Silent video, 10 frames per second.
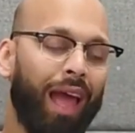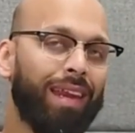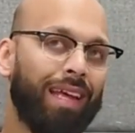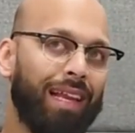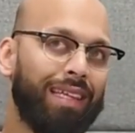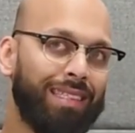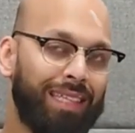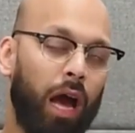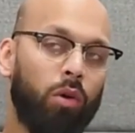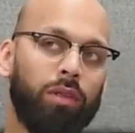technically
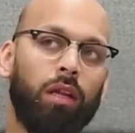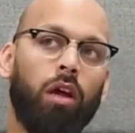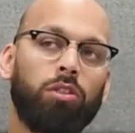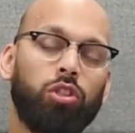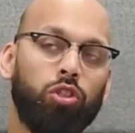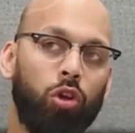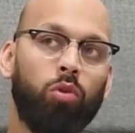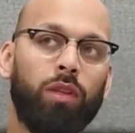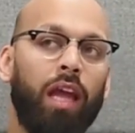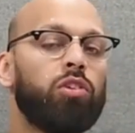sound and are just
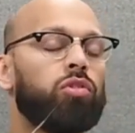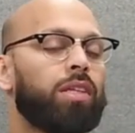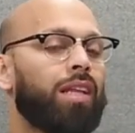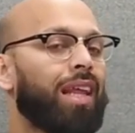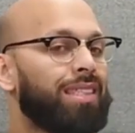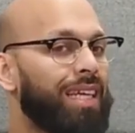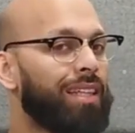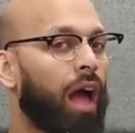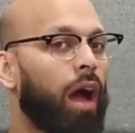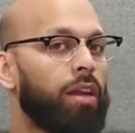so dangerous that they
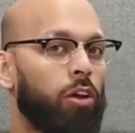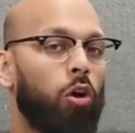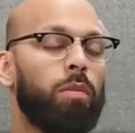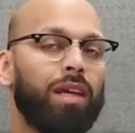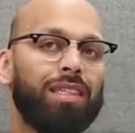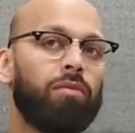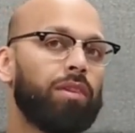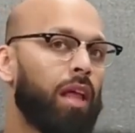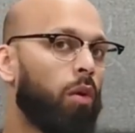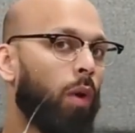see tiny openings.
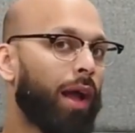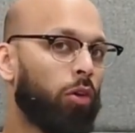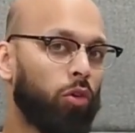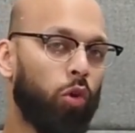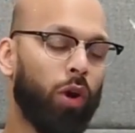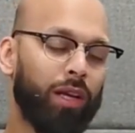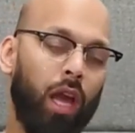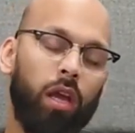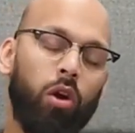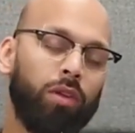Even Dylan White got caught
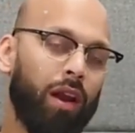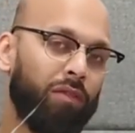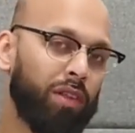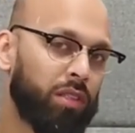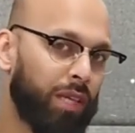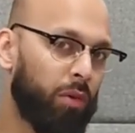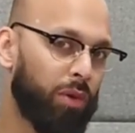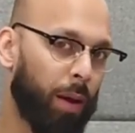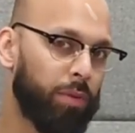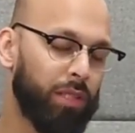and KO'd, and I think the
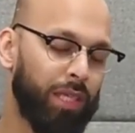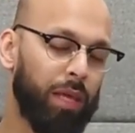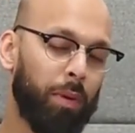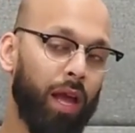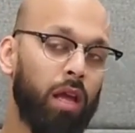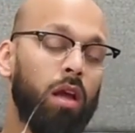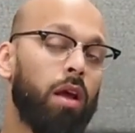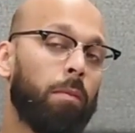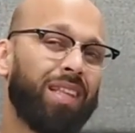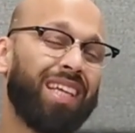same would happen to Stipe,
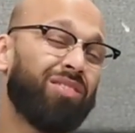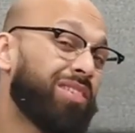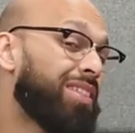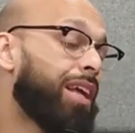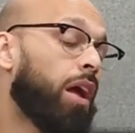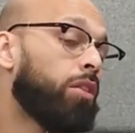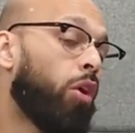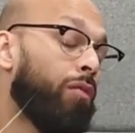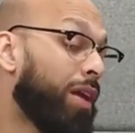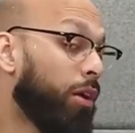but that's not to say that I
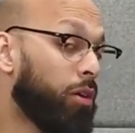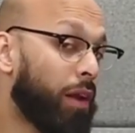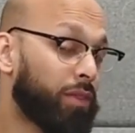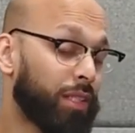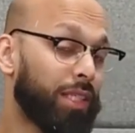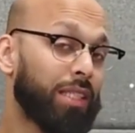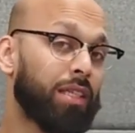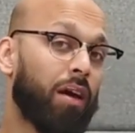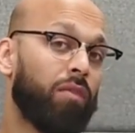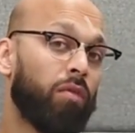don't think he could have
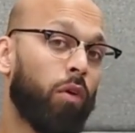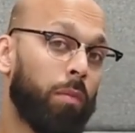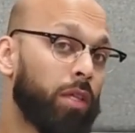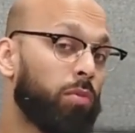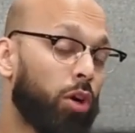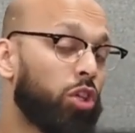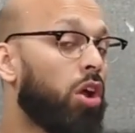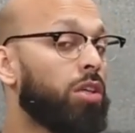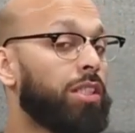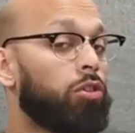success, and I think for mixed
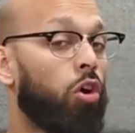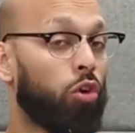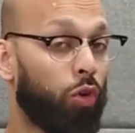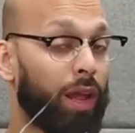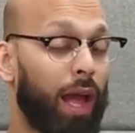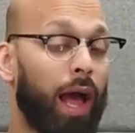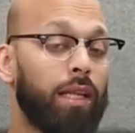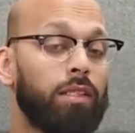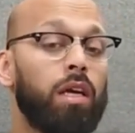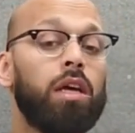martial arts he's got great
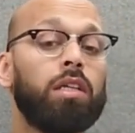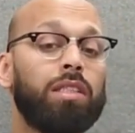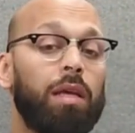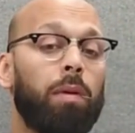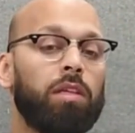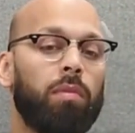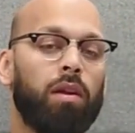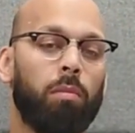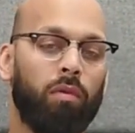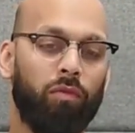hands. Stipe is
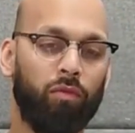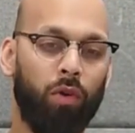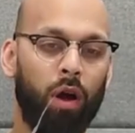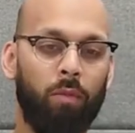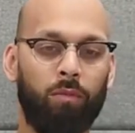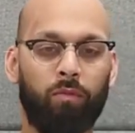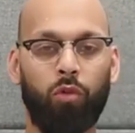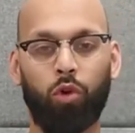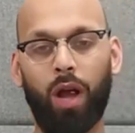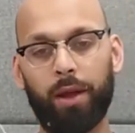my number
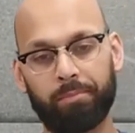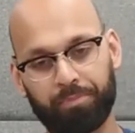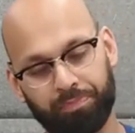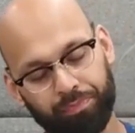4 guy.